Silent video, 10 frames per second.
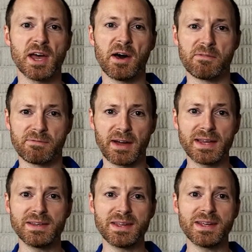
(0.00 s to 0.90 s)
of
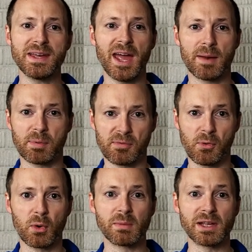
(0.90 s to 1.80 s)
finding and
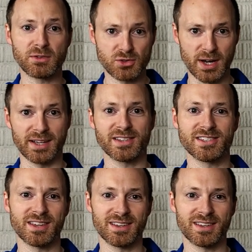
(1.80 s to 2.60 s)
performing tricks.